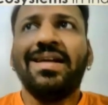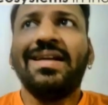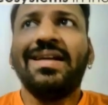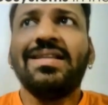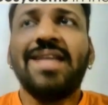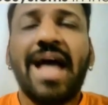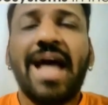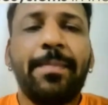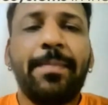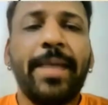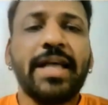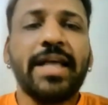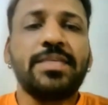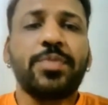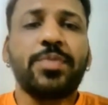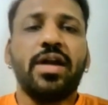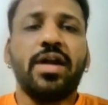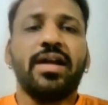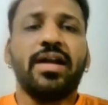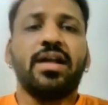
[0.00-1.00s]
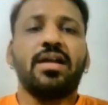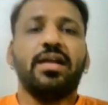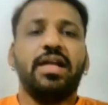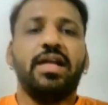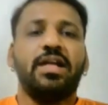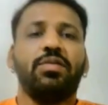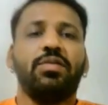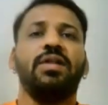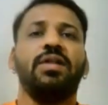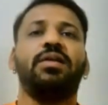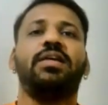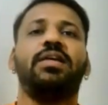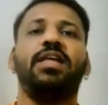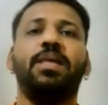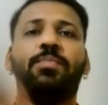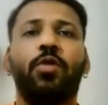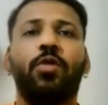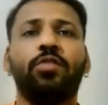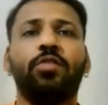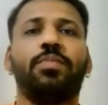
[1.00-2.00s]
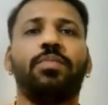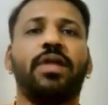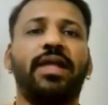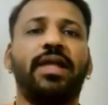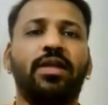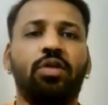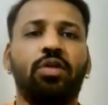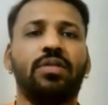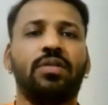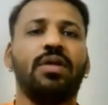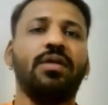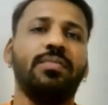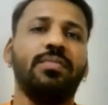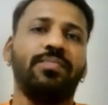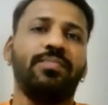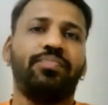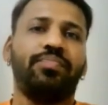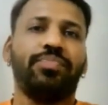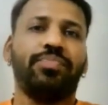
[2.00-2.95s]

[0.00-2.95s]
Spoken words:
it is an apex predator, it will keep on preying on the